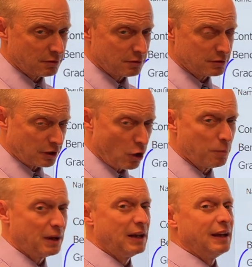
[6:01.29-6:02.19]

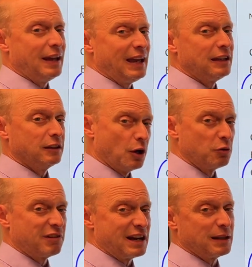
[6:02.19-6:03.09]
slope, and low
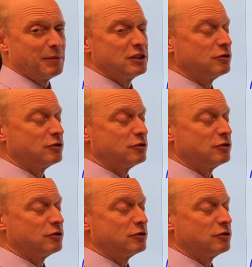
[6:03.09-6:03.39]
gradient means